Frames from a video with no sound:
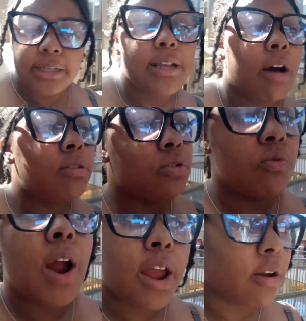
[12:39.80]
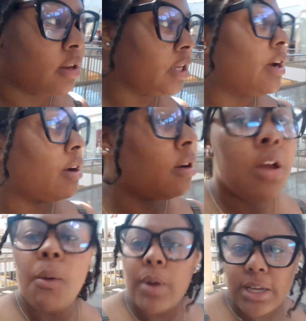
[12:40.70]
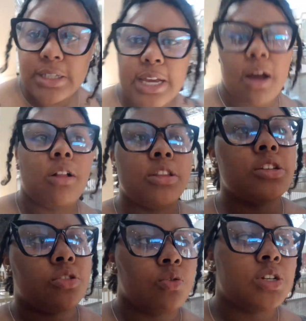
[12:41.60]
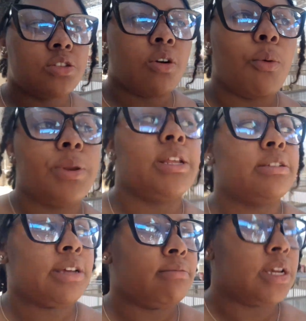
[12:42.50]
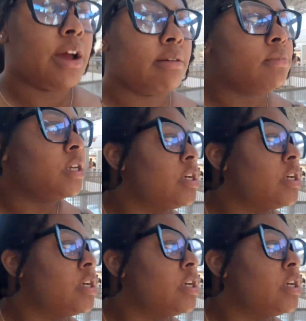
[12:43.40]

I was right earlier when I said all of the stores don't open at the same time.